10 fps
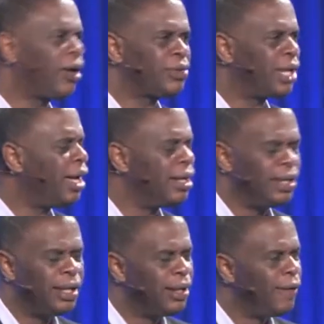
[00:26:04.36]
done.
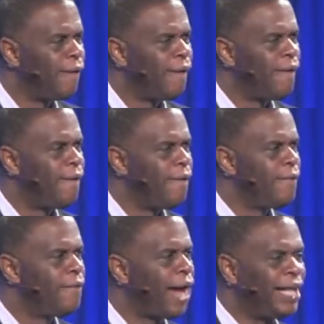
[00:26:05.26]

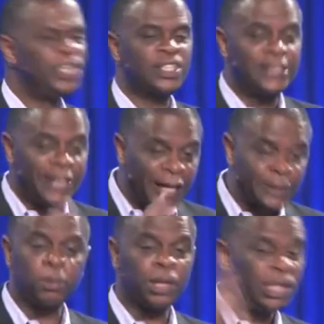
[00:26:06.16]
I just
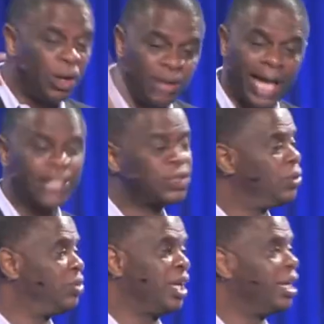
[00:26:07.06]
desperately don't like
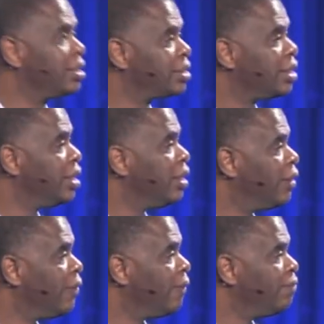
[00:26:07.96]
certain things.
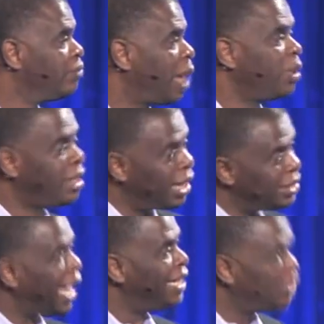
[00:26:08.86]
And because
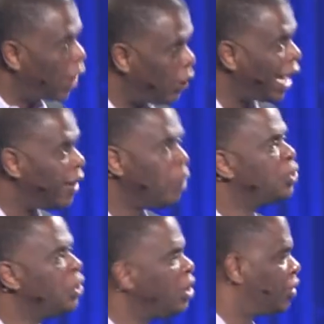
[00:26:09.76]
I don't, I don't
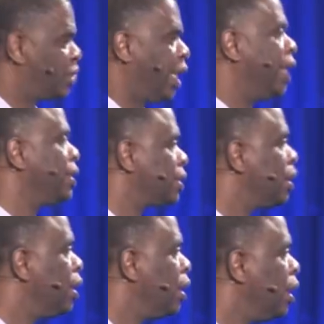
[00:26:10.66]
do those things.
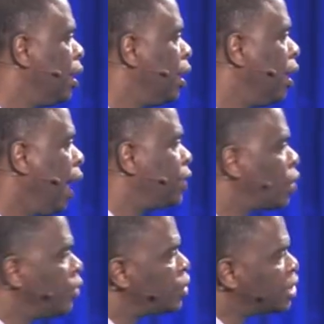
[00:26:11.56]
And
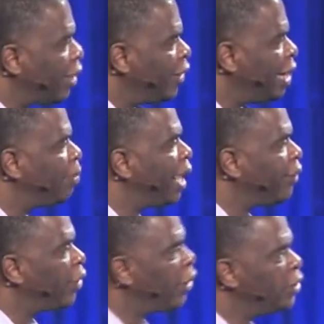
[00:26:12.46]
so there's something
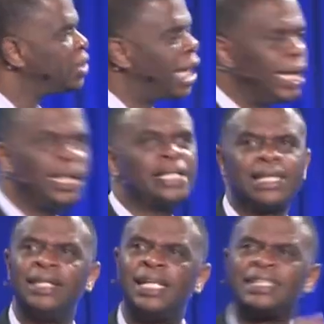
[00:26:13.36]
about her saying,
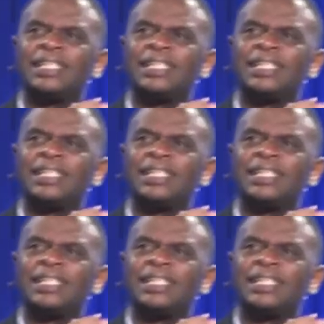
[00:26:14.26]
listen, this is